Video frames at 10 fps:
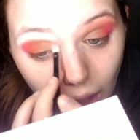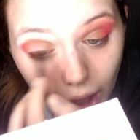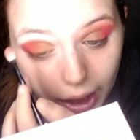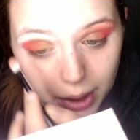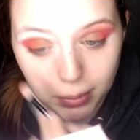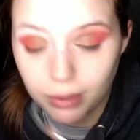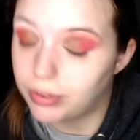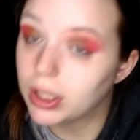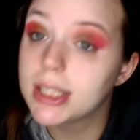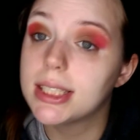I hear my
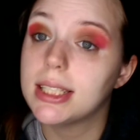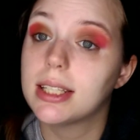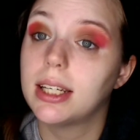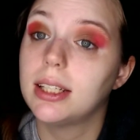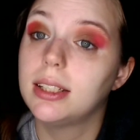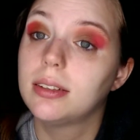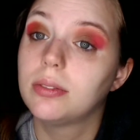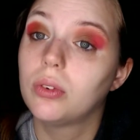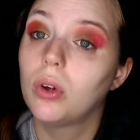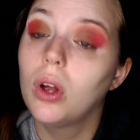fiance say,
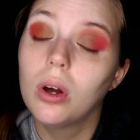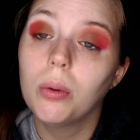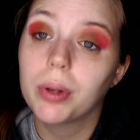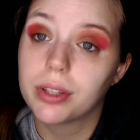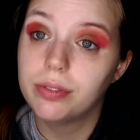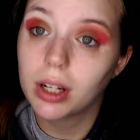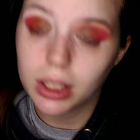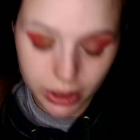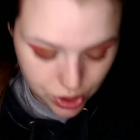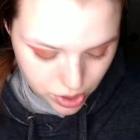what the fuck,
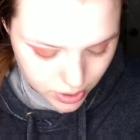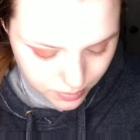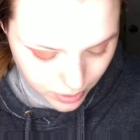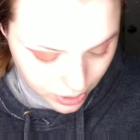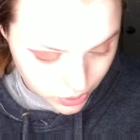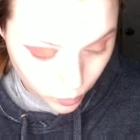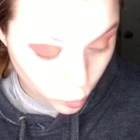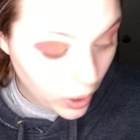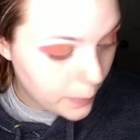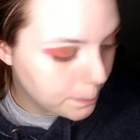Alicia? I said,
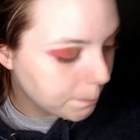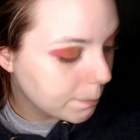what?